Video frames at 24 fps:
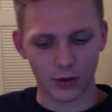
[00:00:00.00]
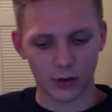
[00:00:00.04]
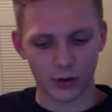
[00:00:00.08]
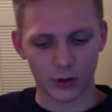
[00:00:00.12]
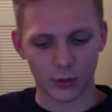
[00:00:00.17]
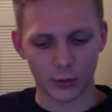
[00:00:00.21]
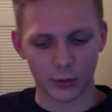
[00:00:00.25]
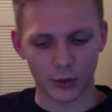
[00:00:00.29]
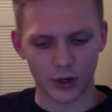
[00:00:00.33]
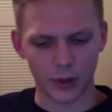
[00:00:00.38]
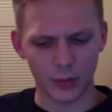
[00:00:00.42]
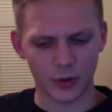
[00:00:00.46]

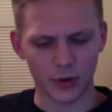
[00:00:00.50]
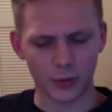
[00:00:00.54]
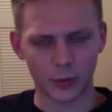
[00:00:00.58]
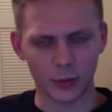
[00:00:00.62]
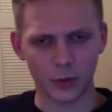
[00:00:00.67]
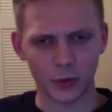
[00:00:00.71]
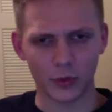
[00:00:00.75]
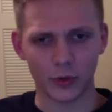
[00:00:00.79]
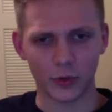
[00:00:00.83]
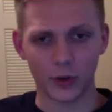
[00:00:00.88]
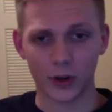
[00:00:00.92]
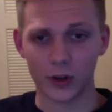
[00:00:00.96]
But I'm going to
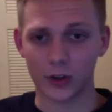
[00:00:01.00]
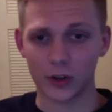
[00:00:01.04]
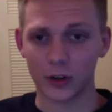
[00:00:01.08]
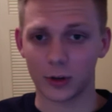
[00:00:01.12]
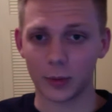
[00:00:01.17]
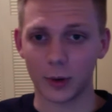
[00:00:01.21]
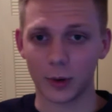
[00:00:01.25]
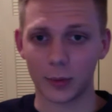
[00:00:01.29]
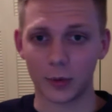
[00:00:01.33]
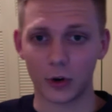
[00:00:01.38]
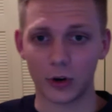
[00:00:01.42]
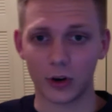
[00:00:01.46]
move on and talk
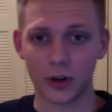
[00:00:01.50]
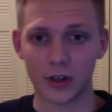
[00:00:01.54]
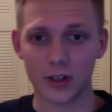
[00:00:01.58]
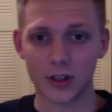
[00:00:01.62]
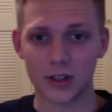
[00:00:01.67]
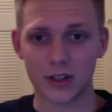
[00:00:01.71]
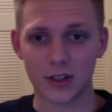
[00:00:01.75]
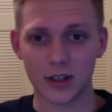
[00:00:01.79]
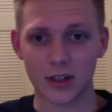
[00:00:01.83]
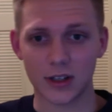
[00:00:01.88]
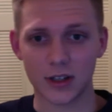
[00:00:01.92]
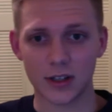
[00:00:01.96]
about my
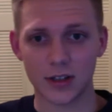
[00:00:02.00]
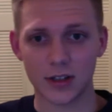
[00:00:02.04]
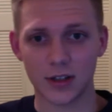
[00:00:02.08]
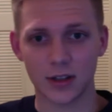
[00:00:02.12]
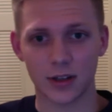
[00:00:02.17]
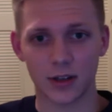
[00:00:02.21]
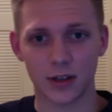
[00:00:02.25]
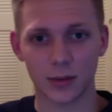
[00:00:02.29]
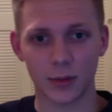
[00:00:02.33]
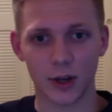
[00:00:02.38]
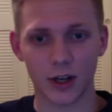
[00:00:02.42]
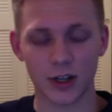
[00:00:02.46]
RDCs
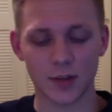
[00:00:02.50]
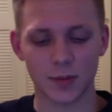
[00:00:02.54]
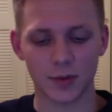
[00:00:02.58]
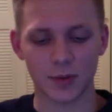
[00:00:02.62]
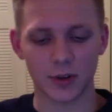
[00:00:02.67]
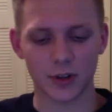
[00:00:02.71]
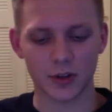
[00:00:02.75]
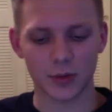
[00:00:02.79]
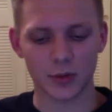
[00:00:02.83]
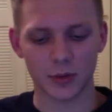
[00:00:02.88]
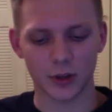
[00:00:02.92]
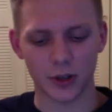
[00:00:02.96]
and my
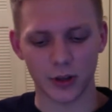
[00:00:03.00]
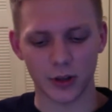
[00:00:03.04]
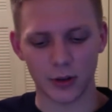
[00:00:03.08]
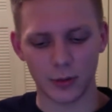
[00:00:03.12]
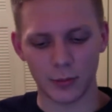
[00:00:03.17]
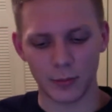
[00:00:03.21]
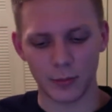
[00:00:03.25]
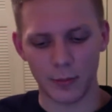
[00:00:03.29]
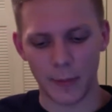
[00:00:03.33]
experience with them.